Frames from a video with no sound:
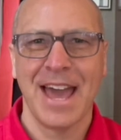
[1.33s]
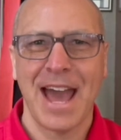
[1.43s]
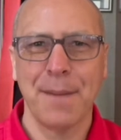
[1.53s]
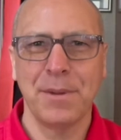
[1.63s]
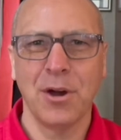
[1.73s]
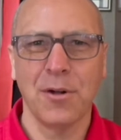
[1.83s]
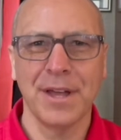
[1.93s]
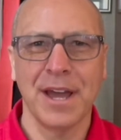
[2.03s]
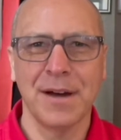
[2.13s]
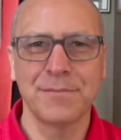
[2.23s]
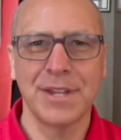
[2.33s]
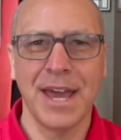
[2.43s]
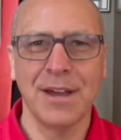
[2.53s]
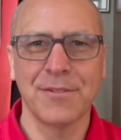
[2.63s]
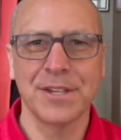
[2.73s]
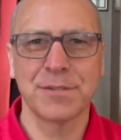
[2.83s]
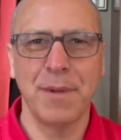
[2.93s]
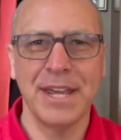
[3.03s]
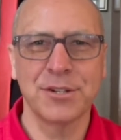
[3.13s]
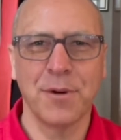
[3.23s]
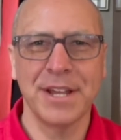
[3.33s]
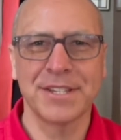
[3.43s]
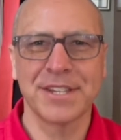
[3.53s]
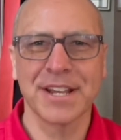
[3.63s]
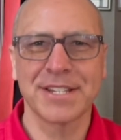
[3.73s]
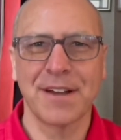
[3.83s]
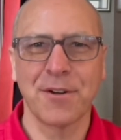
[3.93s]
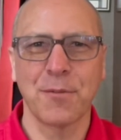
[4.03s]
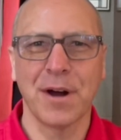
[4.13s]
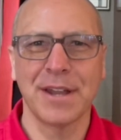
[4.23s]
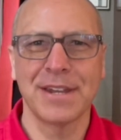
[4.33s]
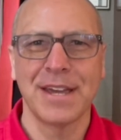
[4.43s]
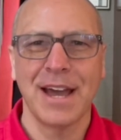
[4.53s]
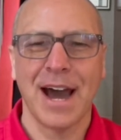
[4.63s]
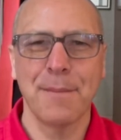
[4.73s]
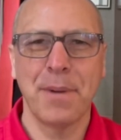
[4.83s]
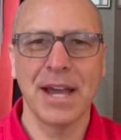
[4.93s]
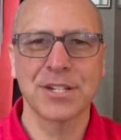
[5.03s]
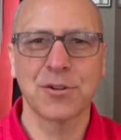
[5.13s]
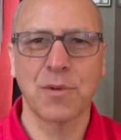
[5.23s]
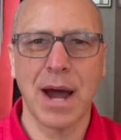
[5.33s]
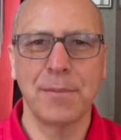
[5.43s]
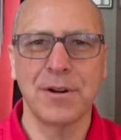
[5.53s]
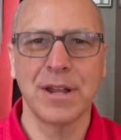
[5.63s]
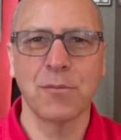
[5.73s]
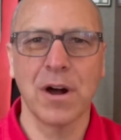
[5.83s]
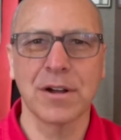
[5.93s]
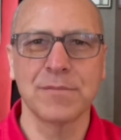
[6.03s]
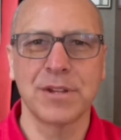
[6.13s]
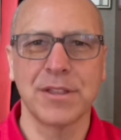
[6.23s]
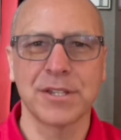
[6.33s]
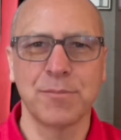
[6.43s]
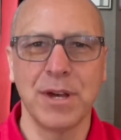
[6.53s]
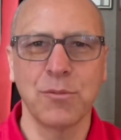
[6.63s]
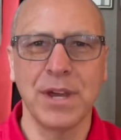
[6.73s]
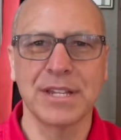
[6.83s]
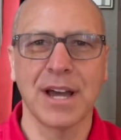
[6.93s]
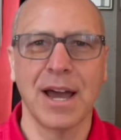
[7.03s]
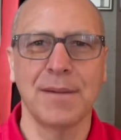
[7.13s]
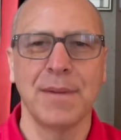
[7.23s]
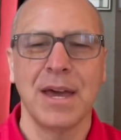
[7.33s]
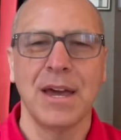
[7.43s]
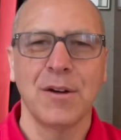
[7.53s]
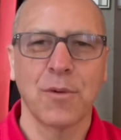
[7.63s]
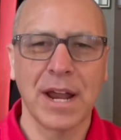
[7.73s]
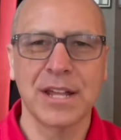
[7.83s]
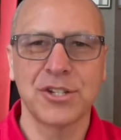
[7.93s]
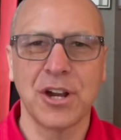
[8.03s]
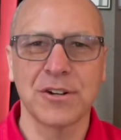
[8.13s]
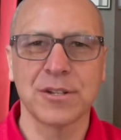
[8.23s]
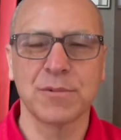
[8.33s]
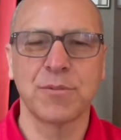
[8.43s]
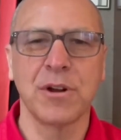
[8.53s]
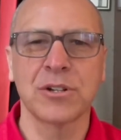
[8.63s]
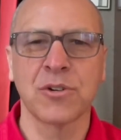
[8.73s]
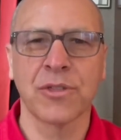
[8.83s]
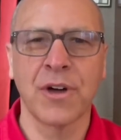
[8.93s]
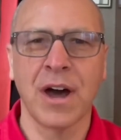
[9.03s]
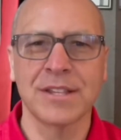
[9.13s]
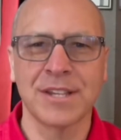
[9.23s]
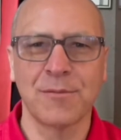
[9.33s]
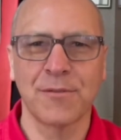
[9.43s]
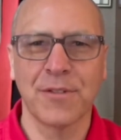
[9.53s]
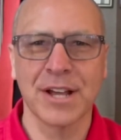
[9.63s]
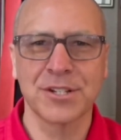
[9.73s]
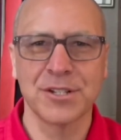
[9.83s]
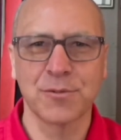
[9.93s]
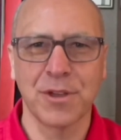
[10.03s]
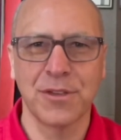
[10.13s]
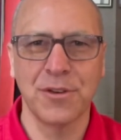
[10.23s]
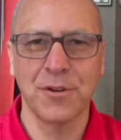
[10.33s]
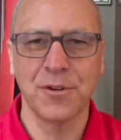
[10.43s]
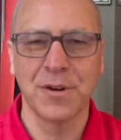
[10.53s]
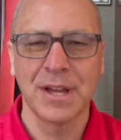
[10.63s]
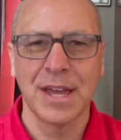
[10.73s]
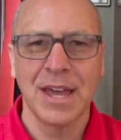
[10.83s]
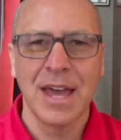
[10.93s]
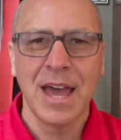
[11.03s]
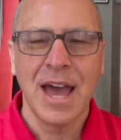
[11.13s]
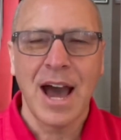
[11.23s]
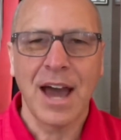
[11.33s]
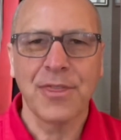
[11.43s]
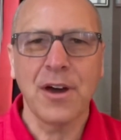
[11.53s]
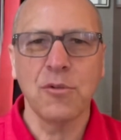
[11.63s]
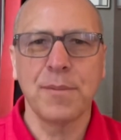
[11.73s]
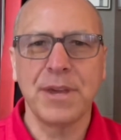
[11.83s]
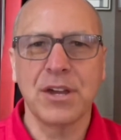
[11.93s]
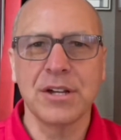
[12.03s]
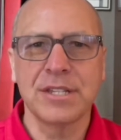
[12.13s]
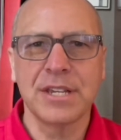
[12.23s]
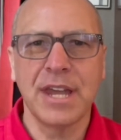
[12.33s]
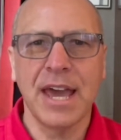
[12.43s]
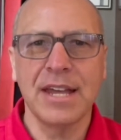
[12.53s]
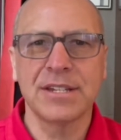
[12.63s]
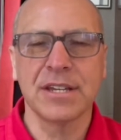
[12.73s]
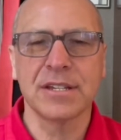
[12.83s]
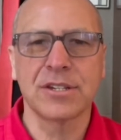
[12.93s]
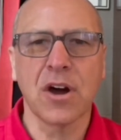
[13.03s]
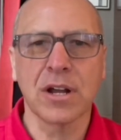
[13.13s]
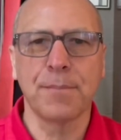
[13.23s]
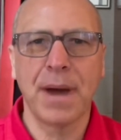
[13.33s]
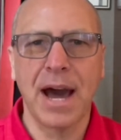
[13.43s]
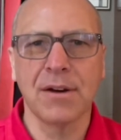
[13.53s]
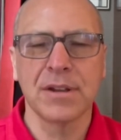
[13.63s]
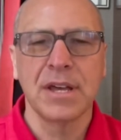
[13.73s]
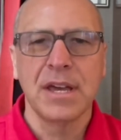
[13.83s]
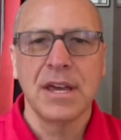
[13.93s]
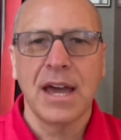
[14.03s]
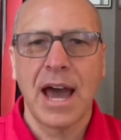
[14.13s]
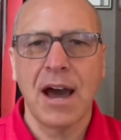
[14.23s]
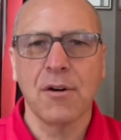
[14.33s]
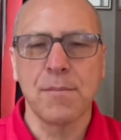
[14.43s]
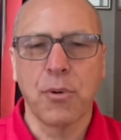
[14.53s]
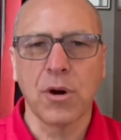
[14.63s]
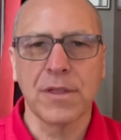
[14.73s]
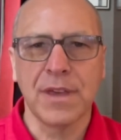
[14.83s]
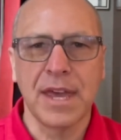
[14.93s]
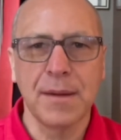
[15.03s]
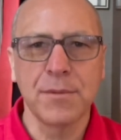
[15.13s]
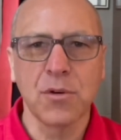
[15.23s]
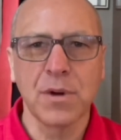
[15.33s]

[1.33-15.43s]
Happy Holy Hump Day on this May 26th, everyone. I'm Pastor Robert, and welcome to this midweek time where I can share some spiritual thoughts and reflections with you. I thought it would be good today to talk about how important the hymnal